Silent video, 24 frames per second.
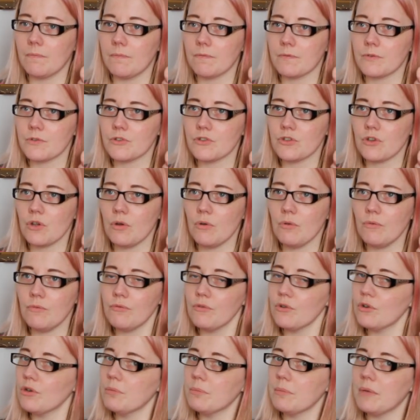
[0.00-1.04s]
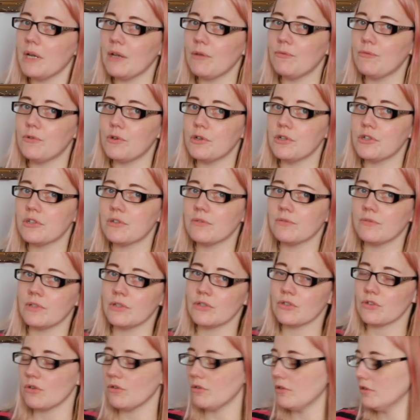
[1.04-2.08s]
So far my first
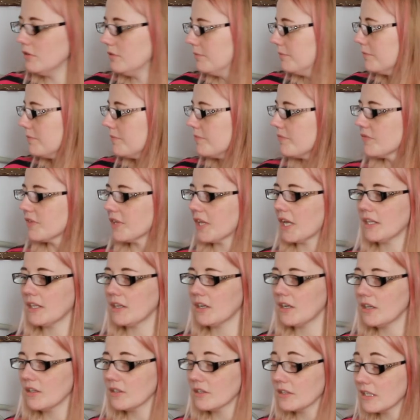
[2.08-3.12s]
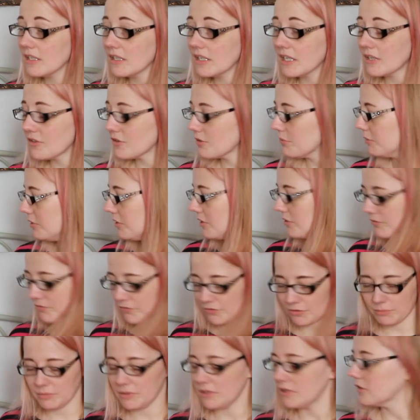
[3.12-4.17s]
wish haul. And I did get some yarn
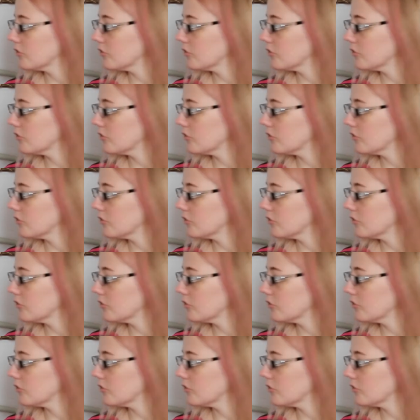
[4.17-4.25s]
from it.